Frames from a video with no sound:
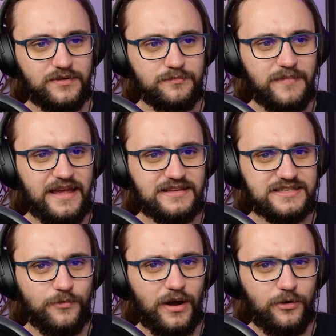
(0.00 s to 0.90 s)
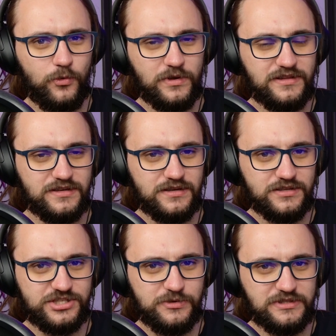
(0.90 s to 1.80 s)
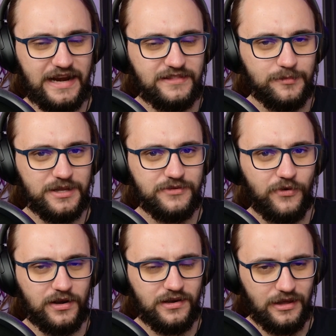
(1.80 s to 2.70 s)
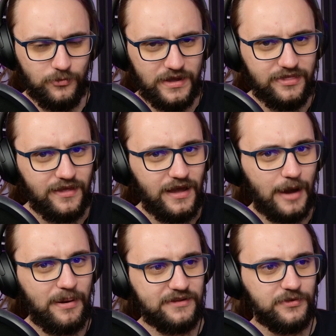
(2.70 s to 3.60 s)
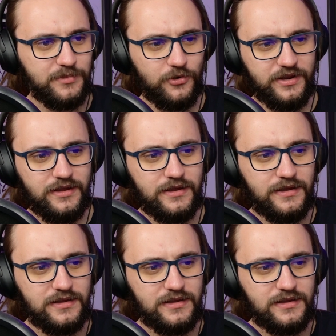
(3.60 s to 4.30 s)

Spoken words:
make someone who she would randomly fall in love with, apart from Yori.